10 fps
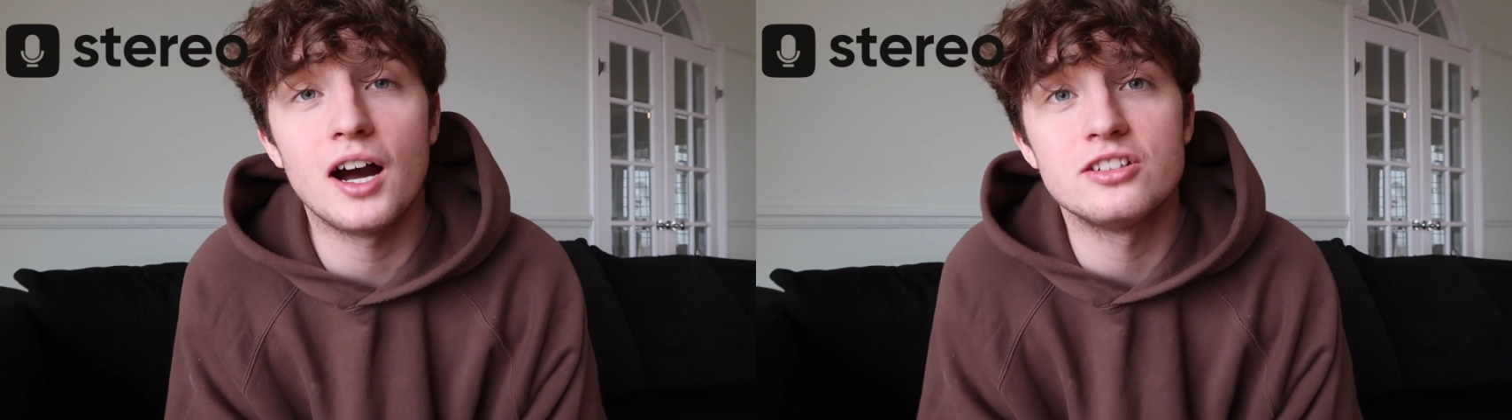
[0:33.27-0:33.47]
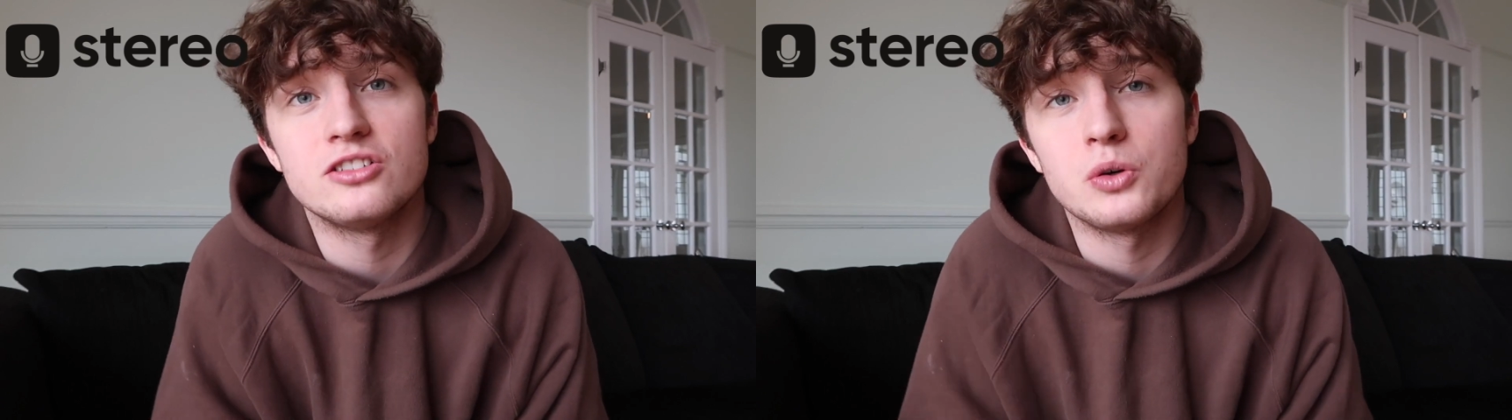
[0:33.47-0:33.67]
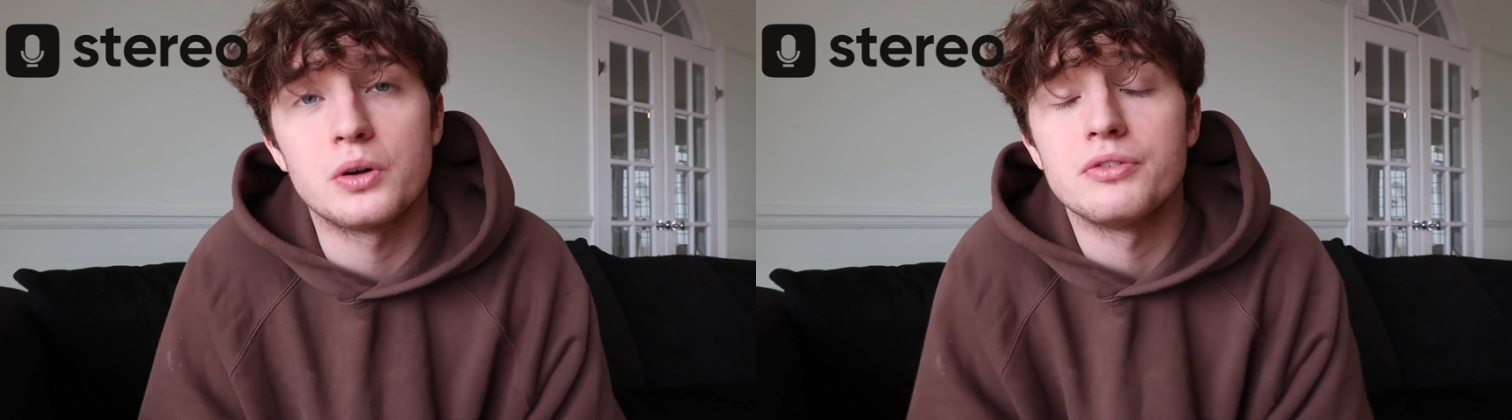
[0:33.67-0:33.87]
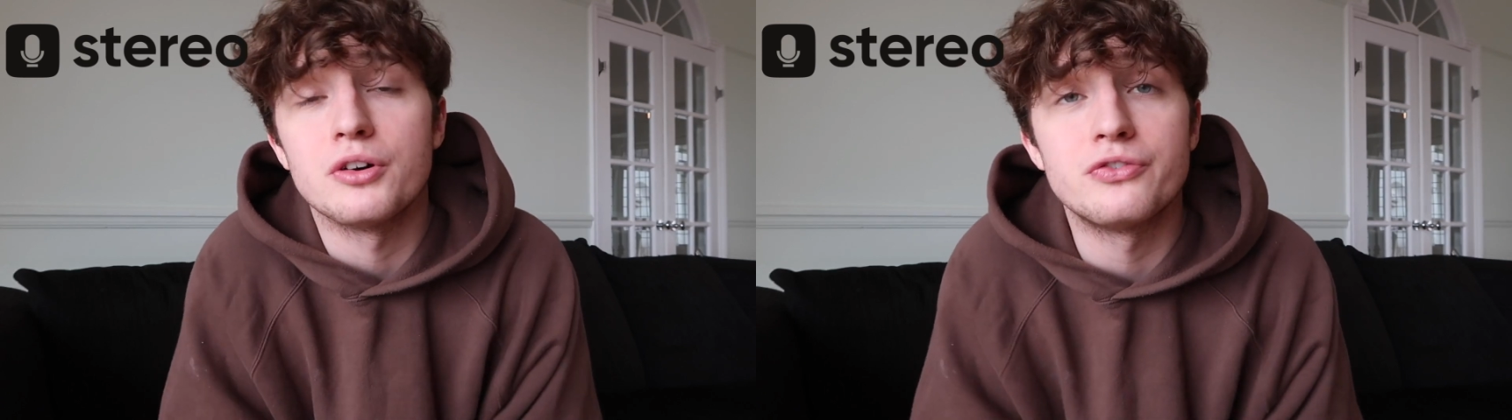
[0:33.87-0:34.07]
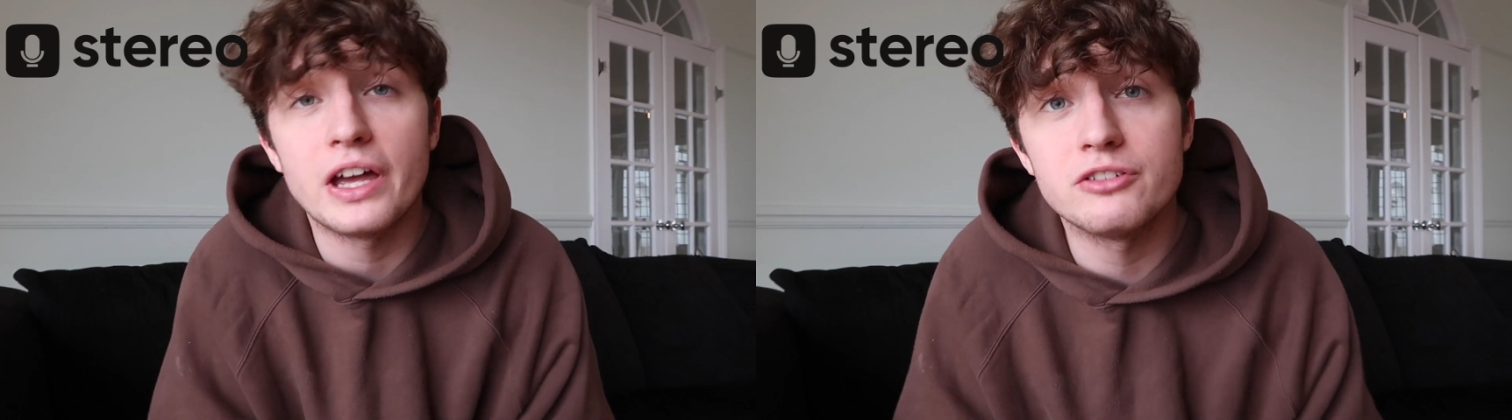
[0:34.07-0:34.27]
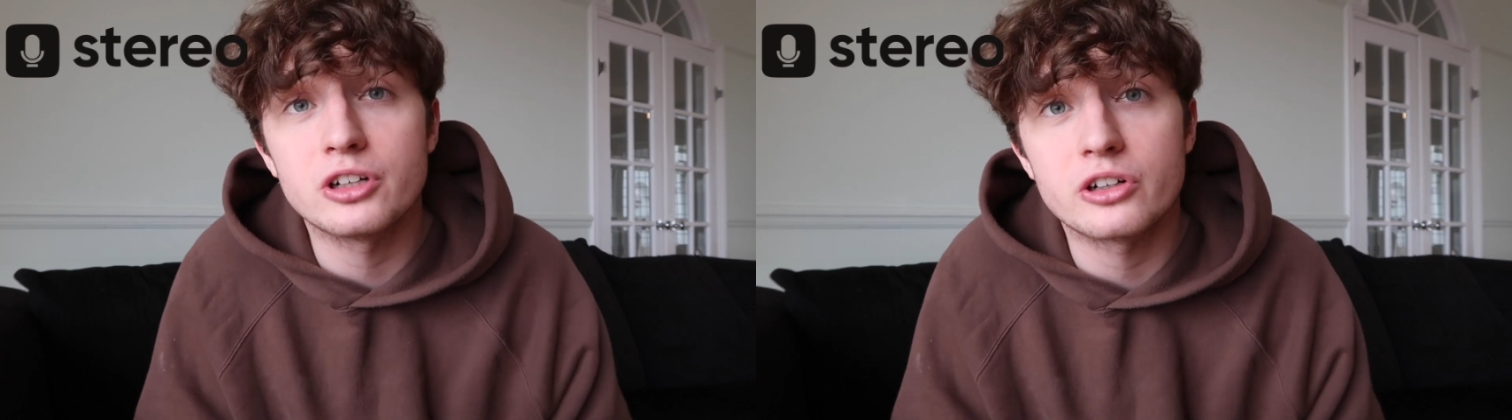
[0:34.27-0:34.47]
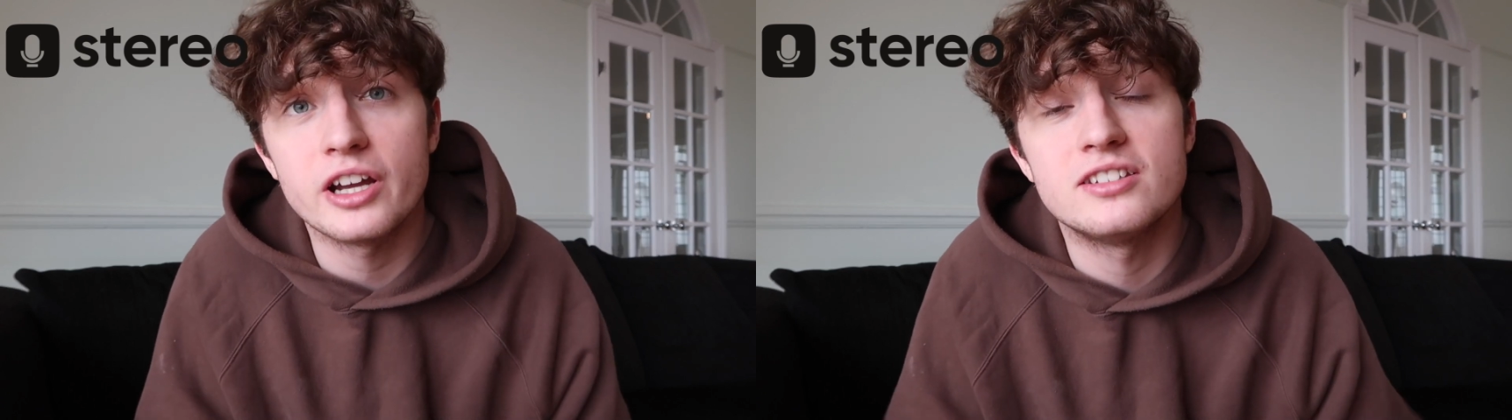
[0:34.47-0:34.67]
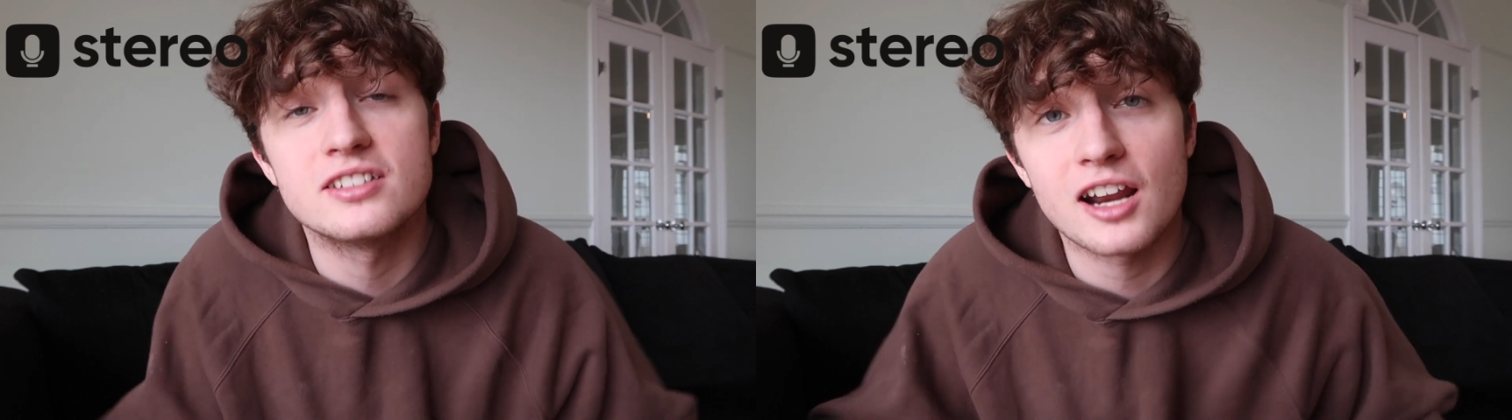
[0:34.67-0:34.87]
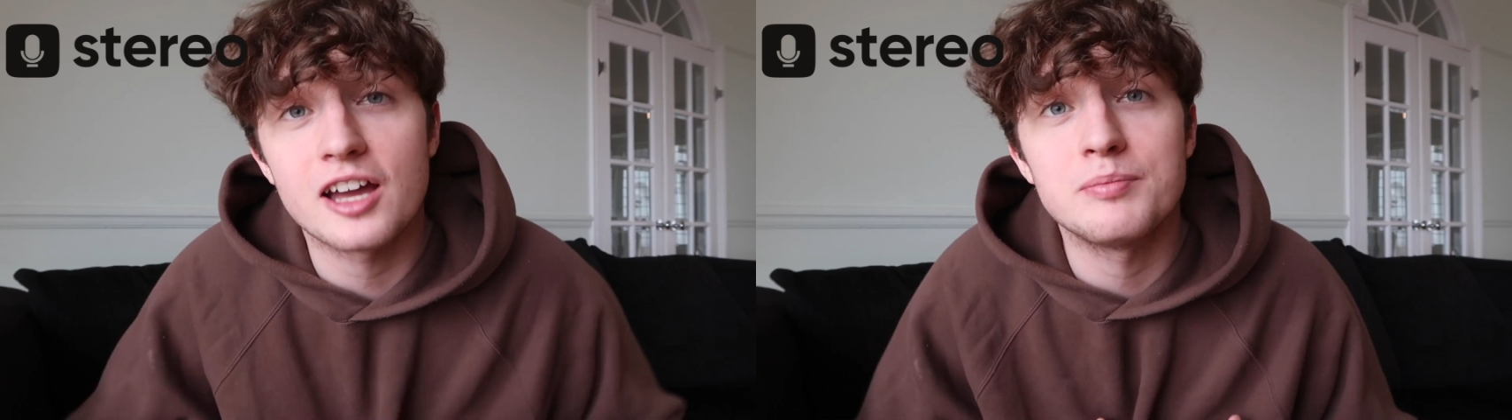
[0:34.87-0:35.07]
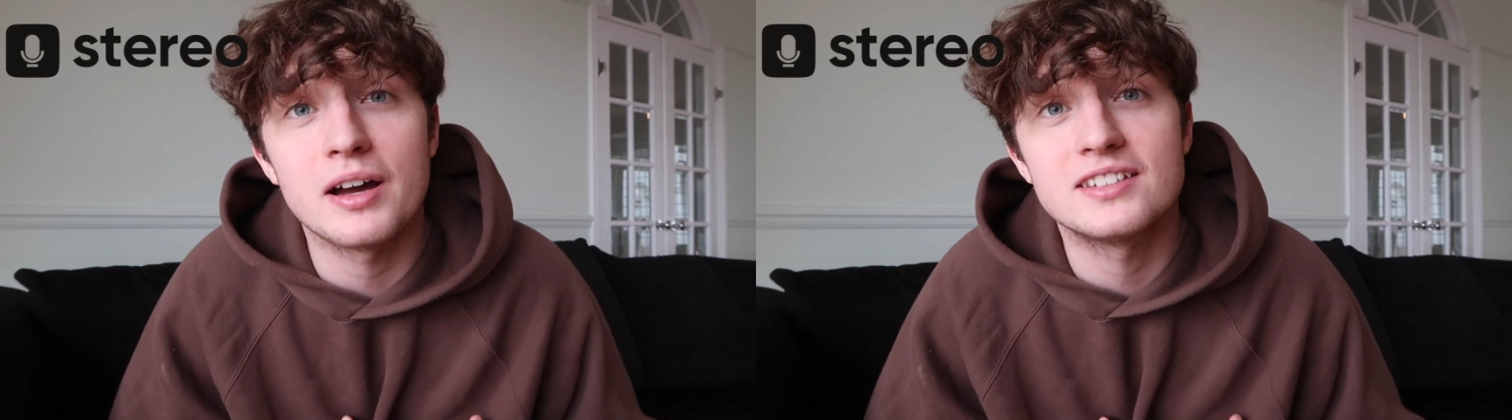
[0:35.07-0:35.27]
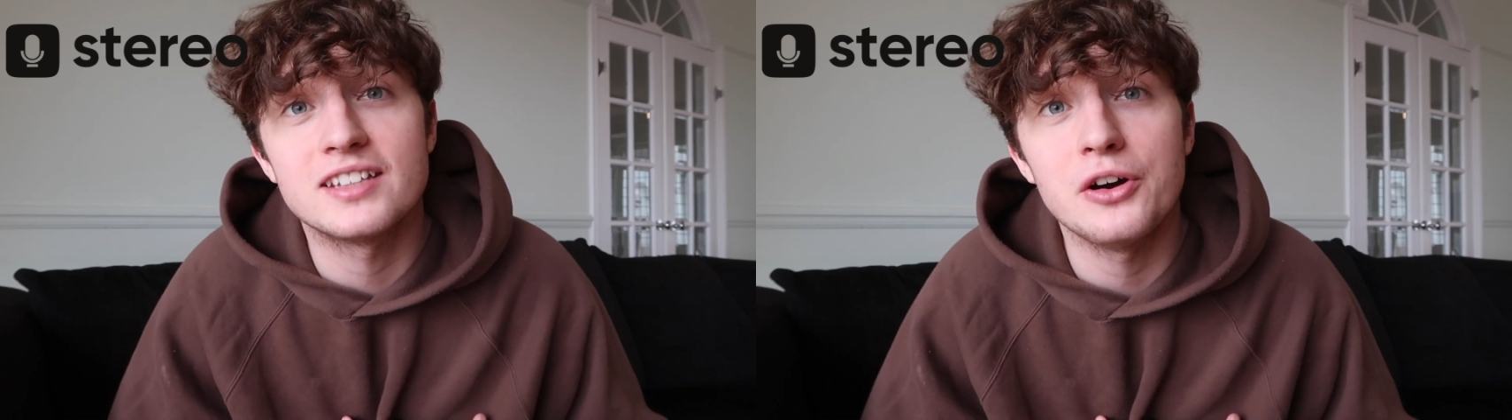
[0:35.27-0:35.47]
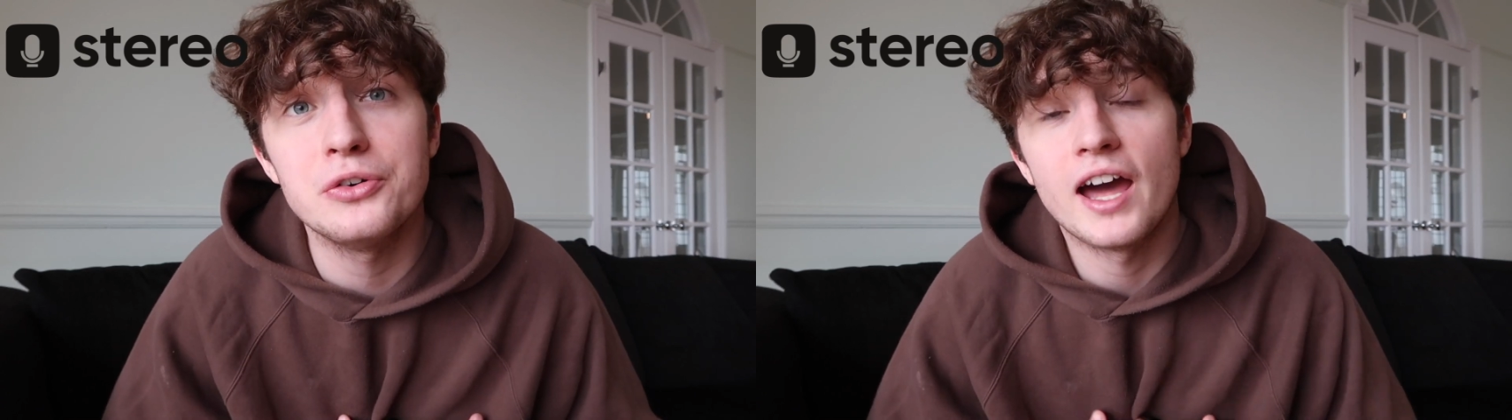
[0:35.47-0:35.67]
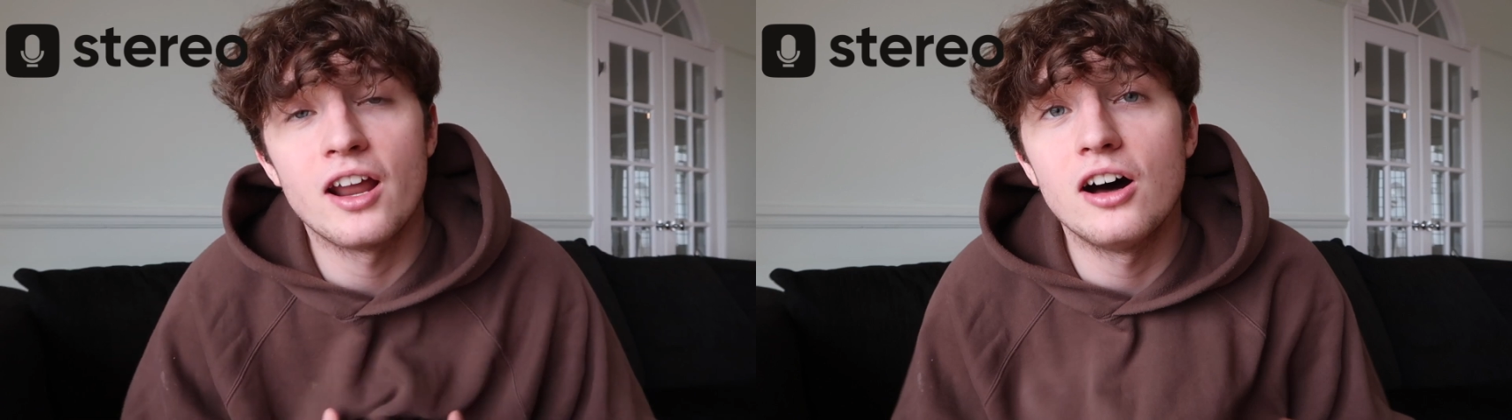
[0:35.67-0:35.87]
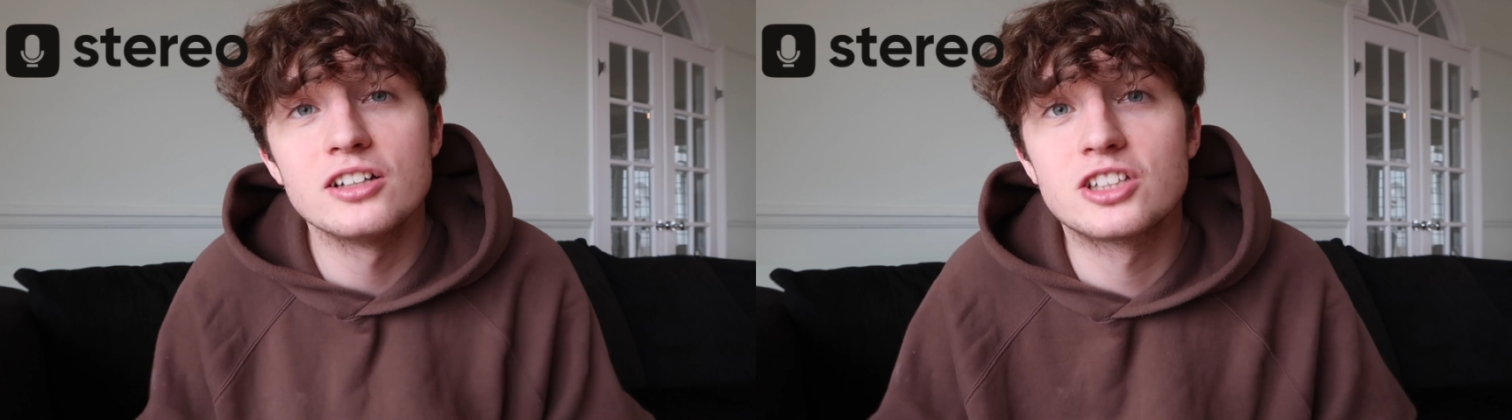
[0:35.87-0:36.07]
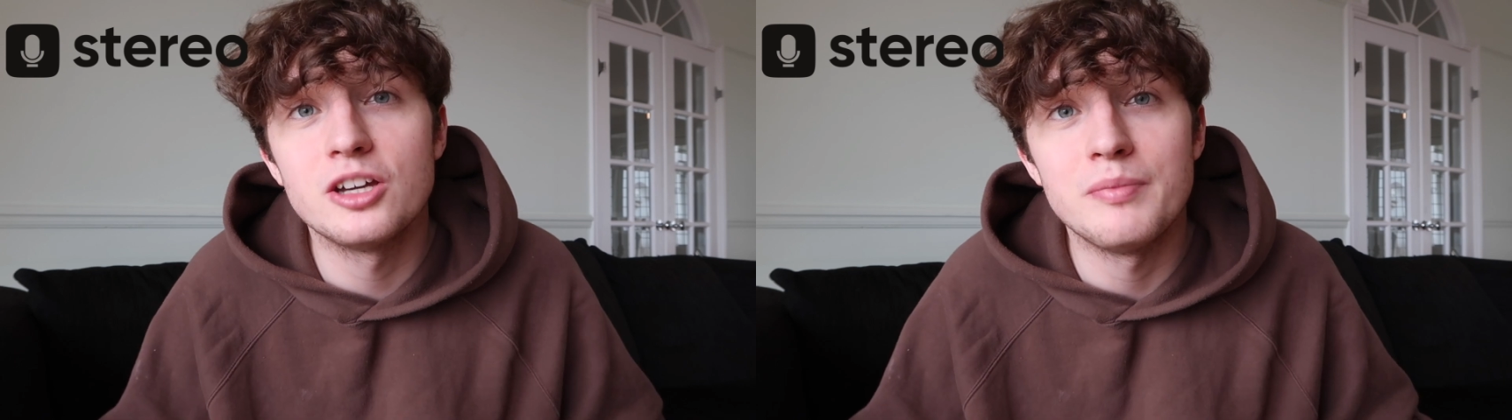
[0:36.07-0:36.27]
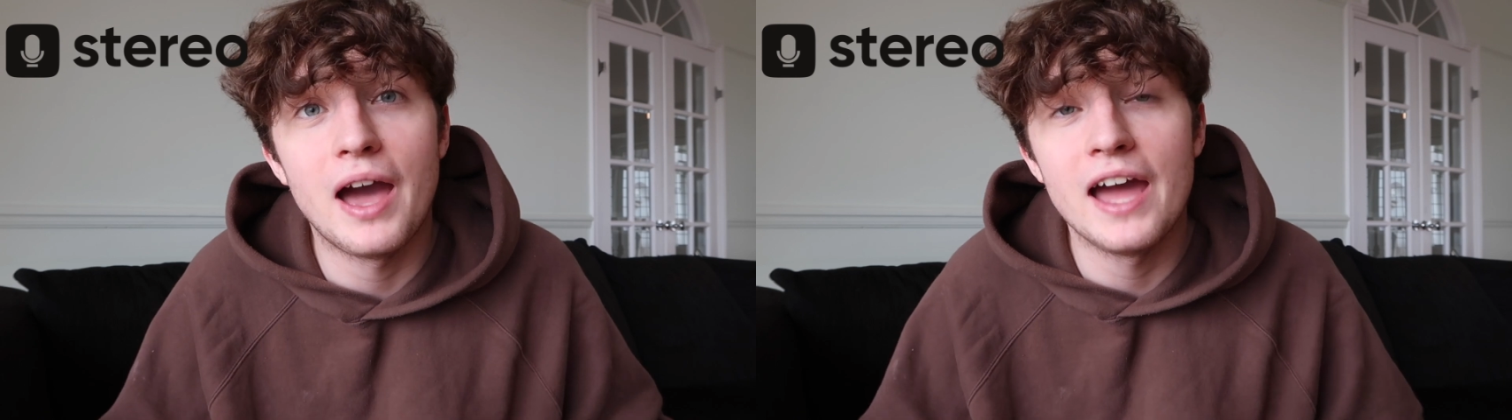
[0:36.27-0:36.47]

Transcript: guys to talk with your favorite creators like myself and ask them